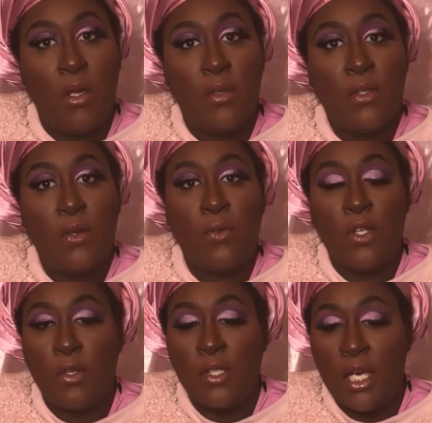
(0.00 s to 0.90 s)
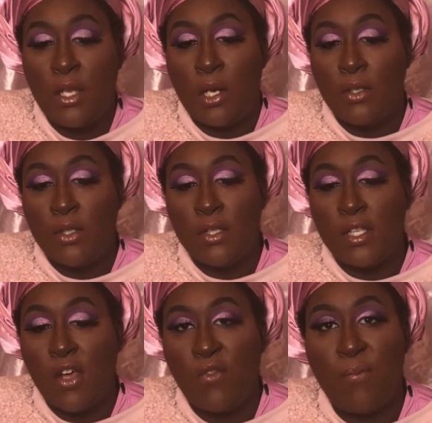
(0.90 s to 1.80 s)
So you're telling on
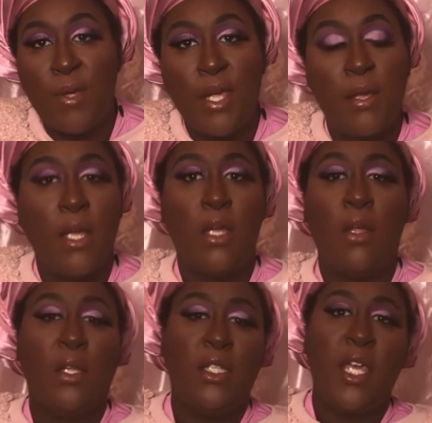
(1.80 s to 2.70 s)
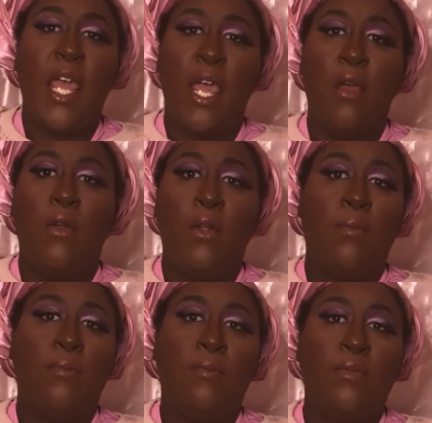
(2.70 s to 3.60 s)
yourself. But yeah,
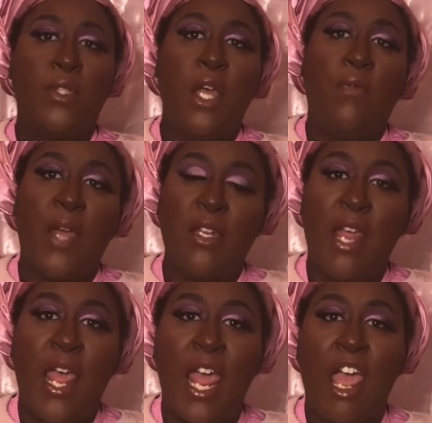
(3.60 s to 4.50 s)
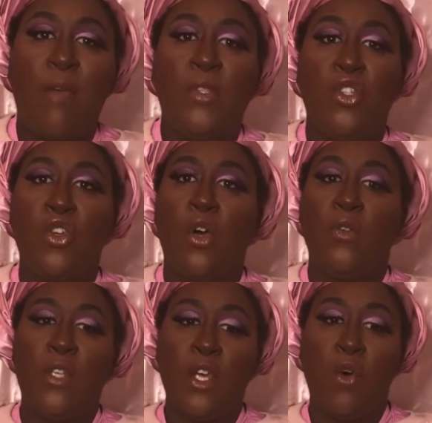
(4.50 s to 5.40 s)
stuff like that happens. You're
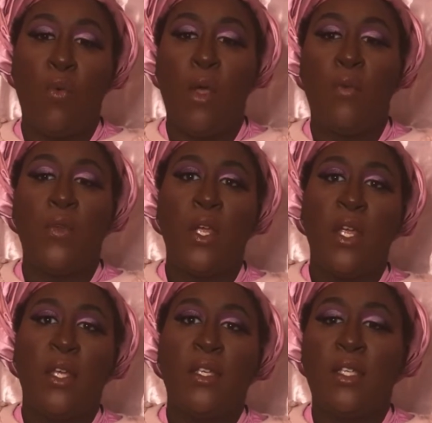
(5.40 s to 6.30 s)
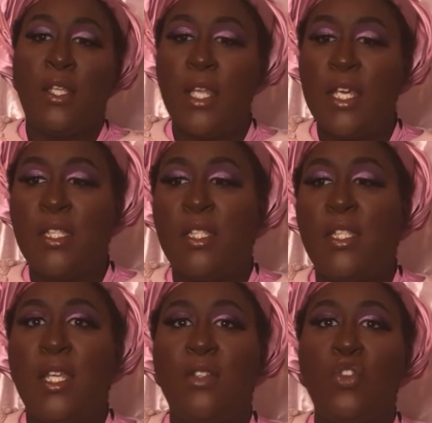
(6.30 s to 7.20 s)
gonna deal with
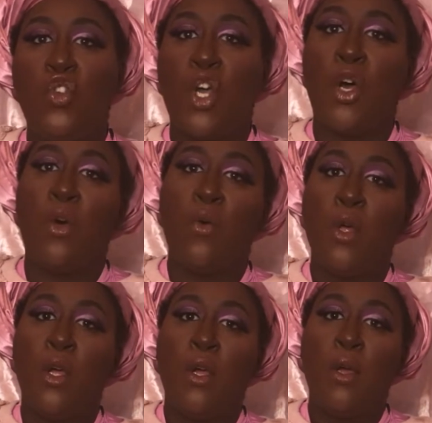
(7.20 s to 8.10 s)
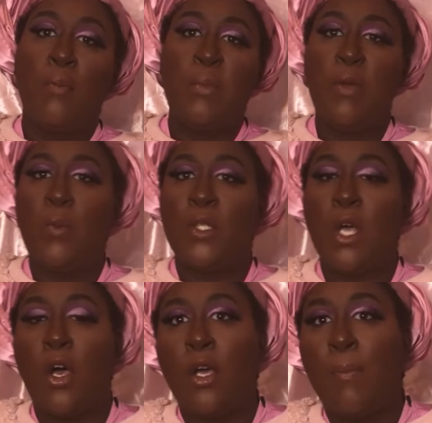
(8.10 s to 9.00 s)
cliques and people
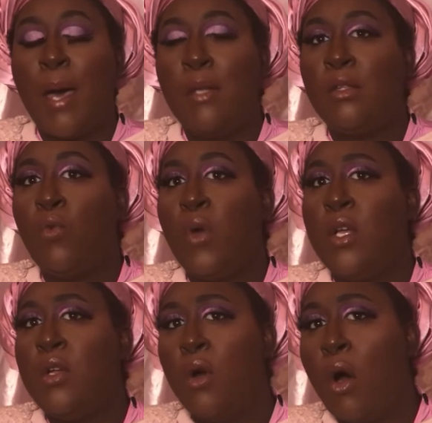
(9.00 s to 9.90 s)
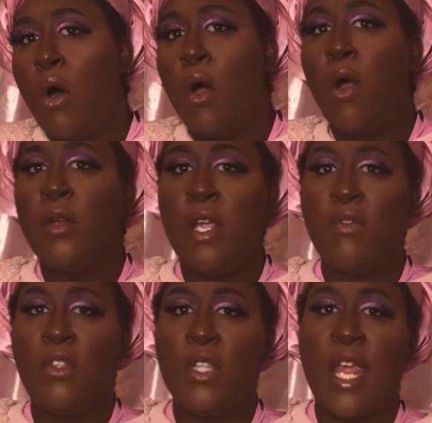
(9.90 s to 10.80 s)
talk about the way you are and
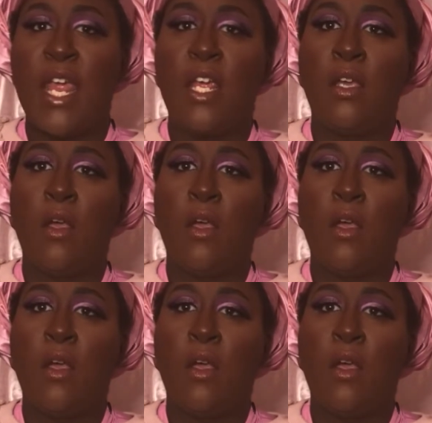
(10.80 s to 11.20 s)
everything,